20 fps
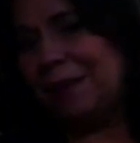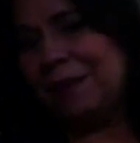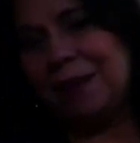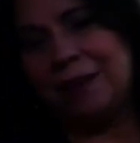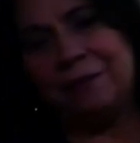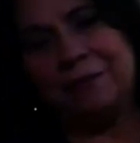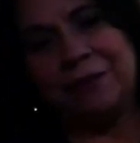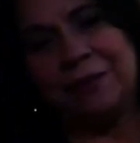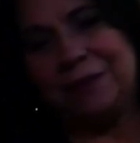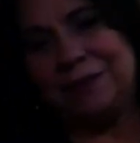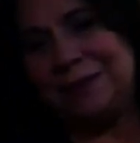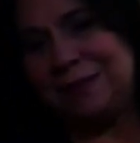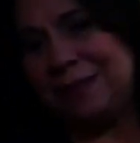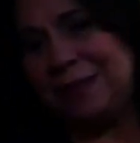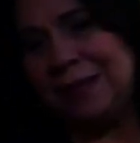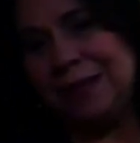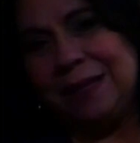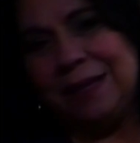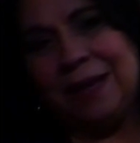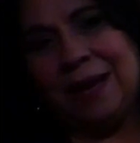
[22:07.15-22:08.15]
I have,
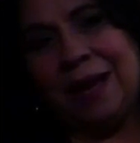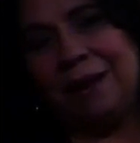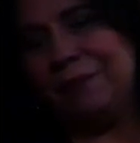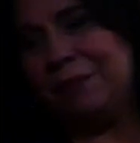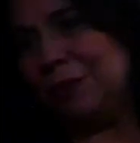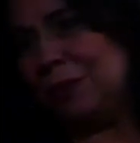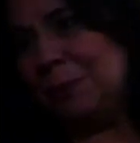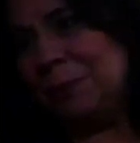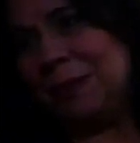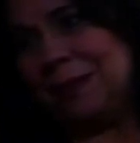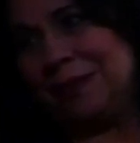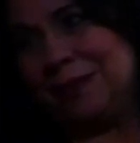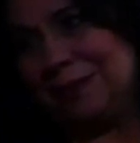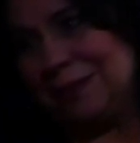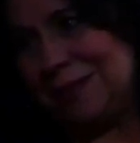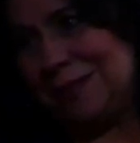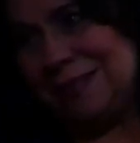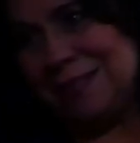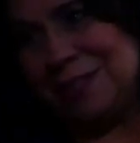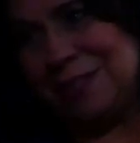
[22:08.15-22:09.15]
I've got to make a
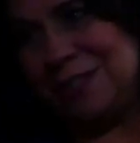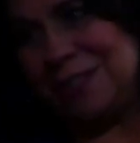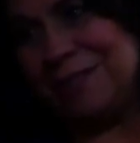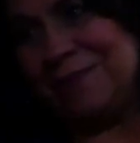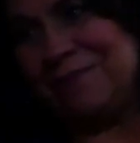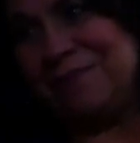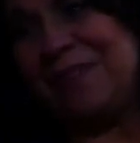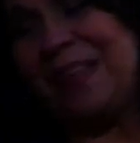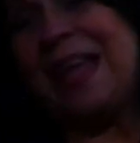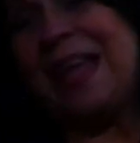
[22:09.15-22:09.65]
decision.